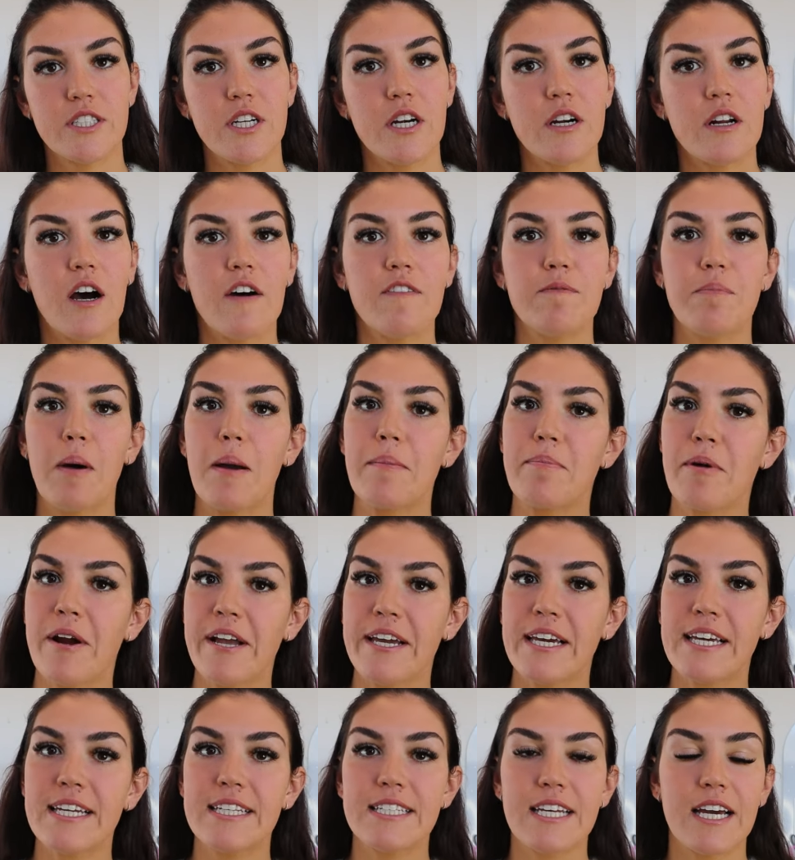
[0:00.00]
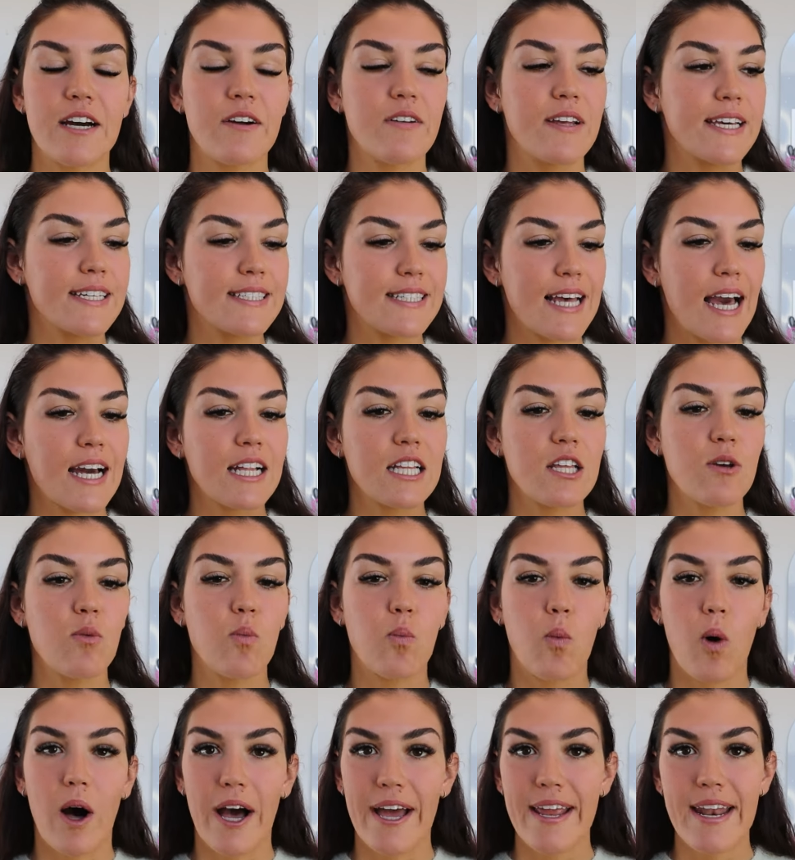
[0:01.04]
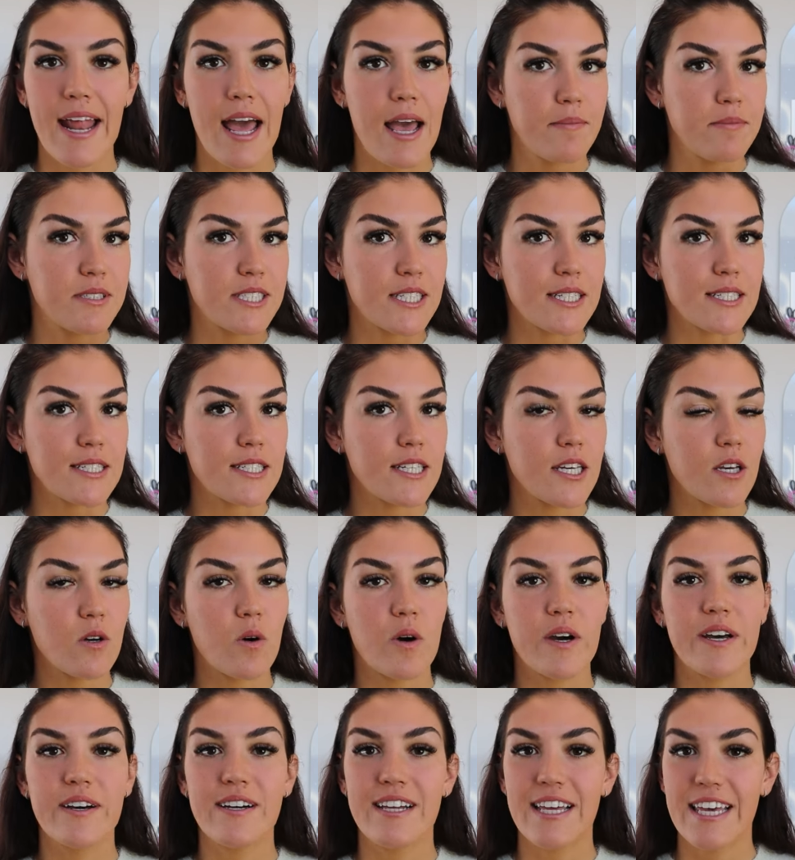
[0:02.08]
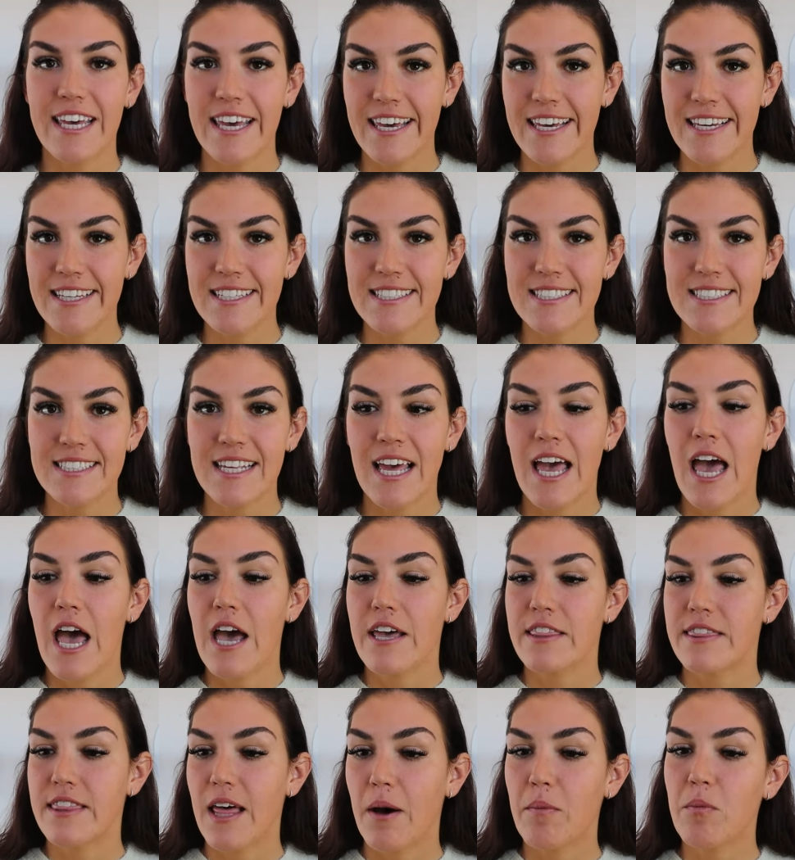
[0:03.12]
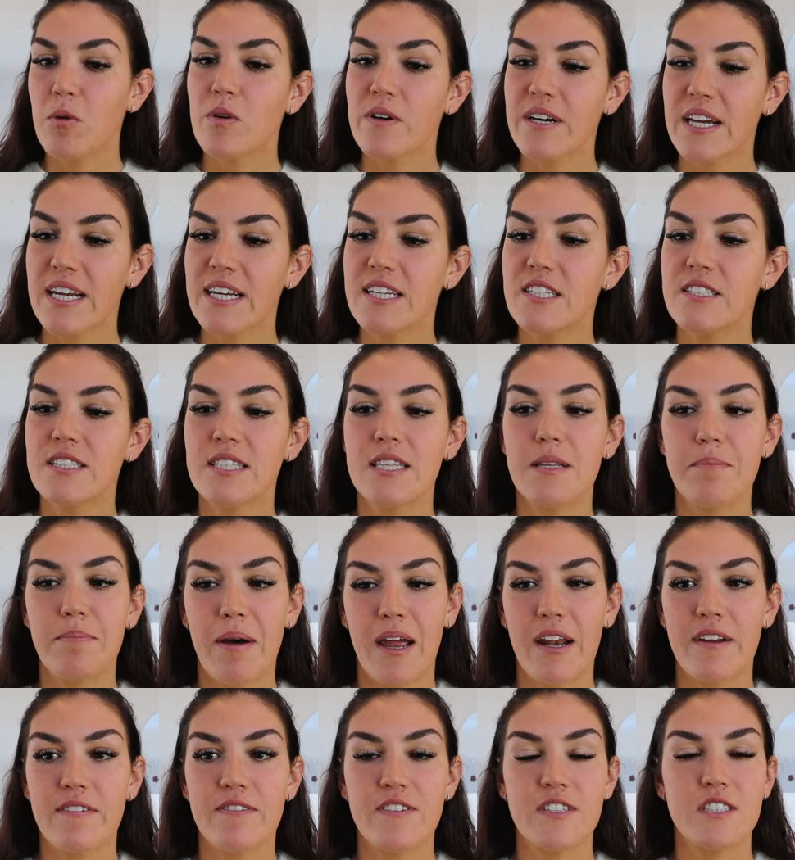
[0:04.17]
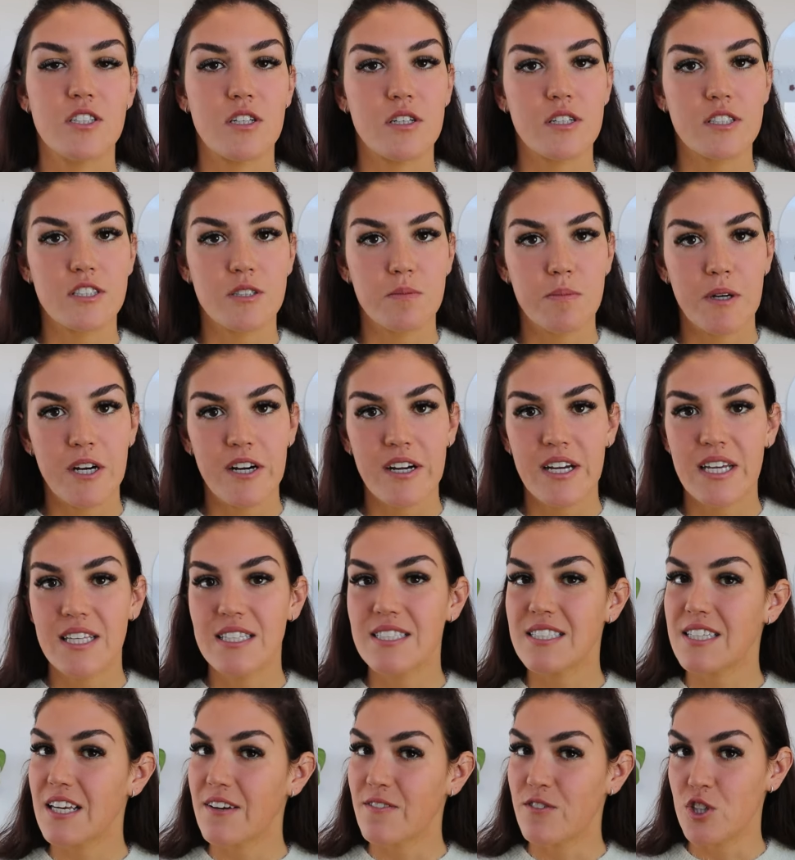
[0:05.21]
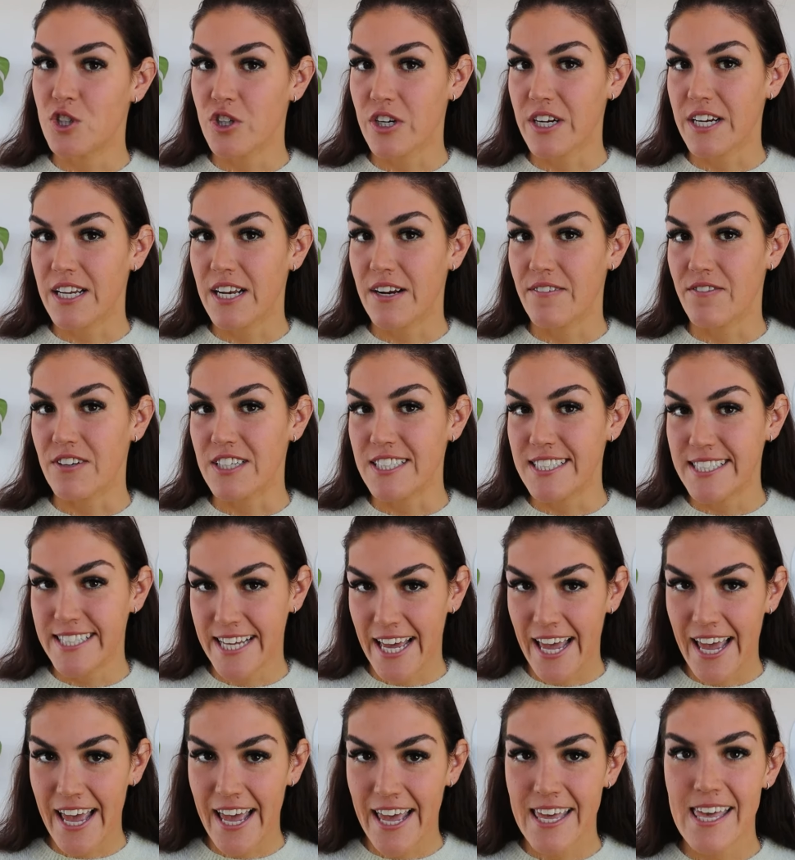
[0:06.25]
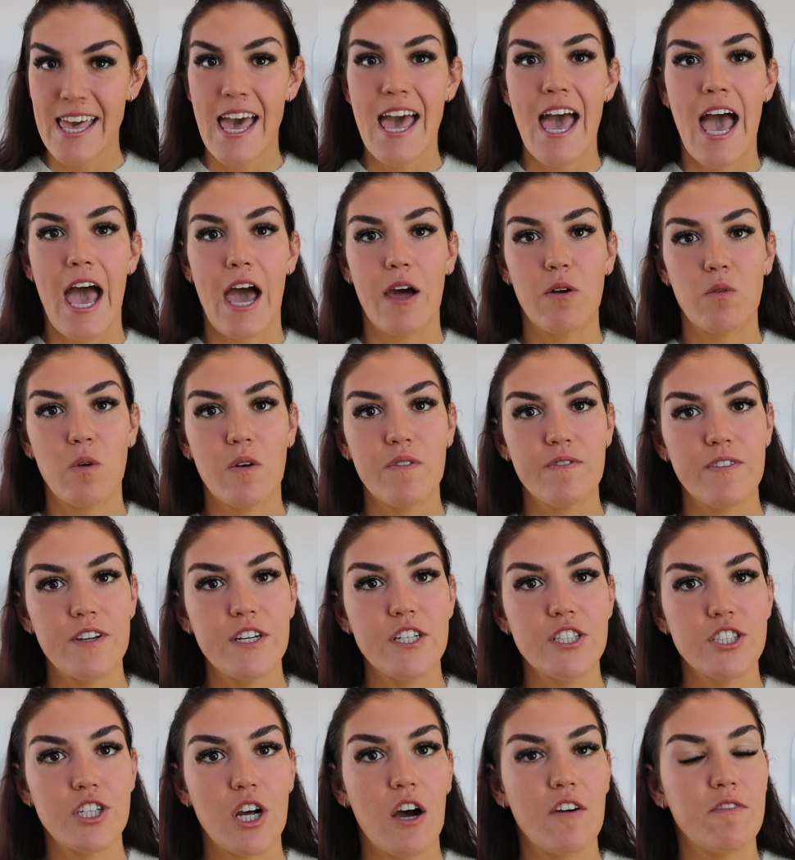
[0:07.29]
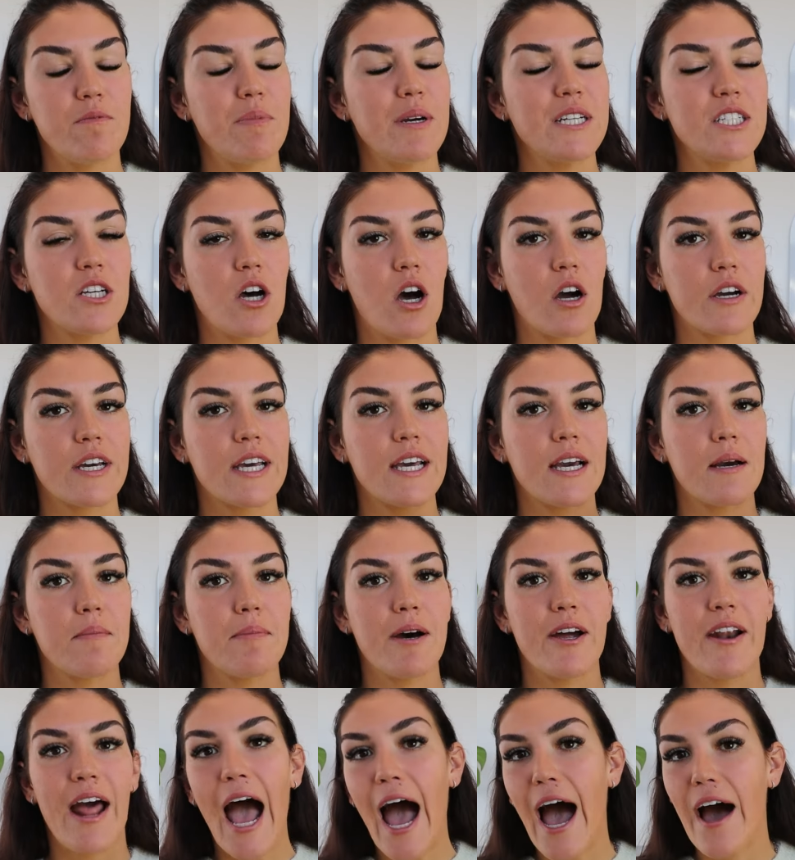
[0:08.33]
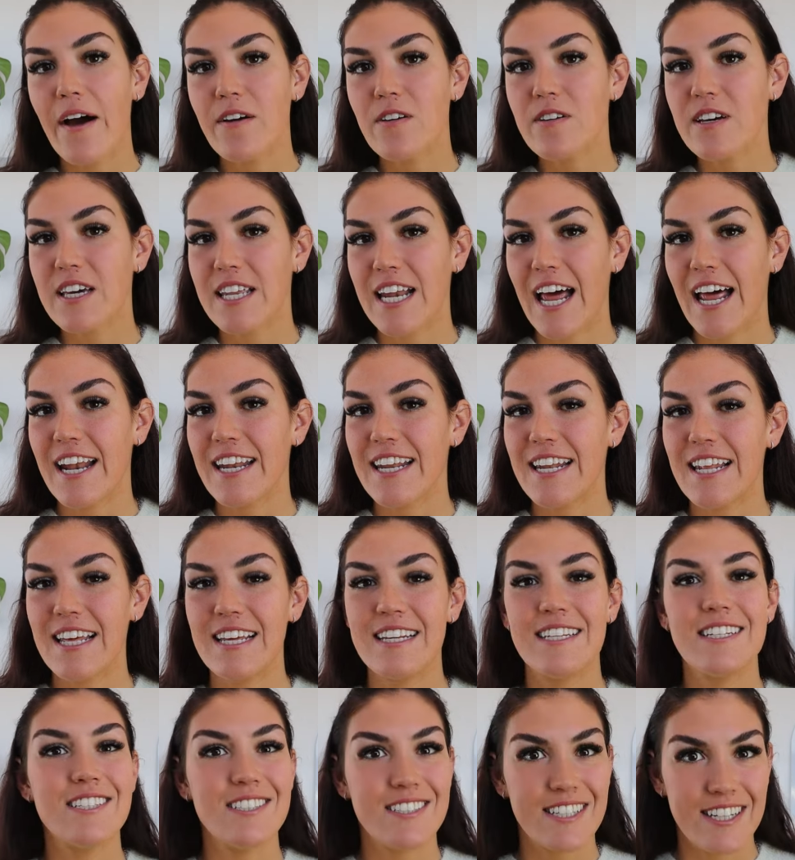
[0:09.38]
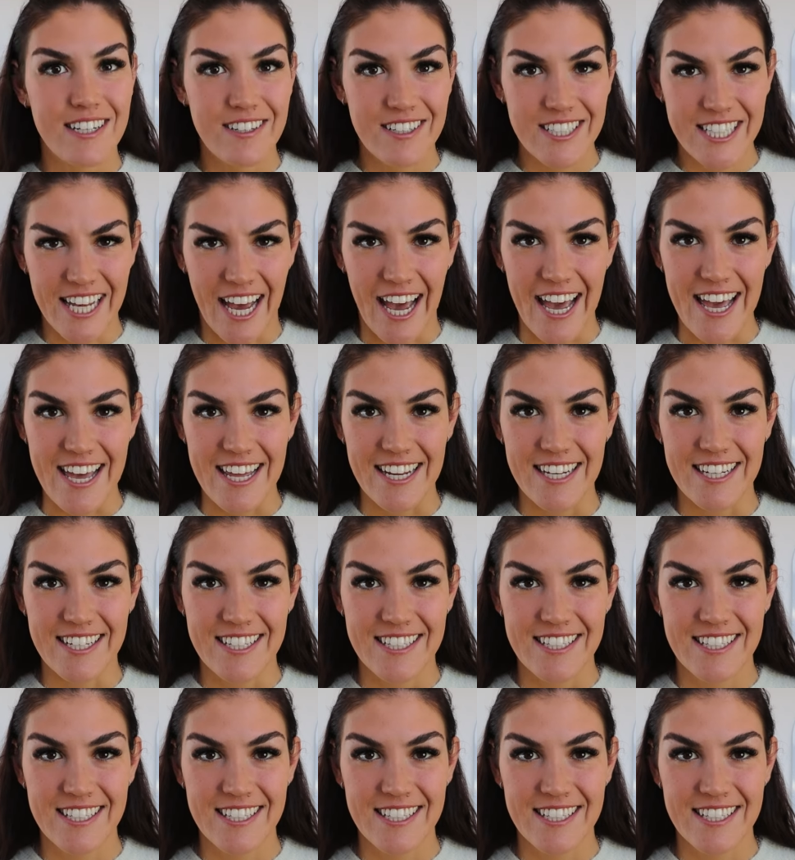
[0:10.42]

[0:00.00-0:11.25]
start off by breaking down exactly what MCT oil is, then we will get into the benefits you'll experience if you drink it every day, and we'll finish off by talking about how you can add it in to your diet.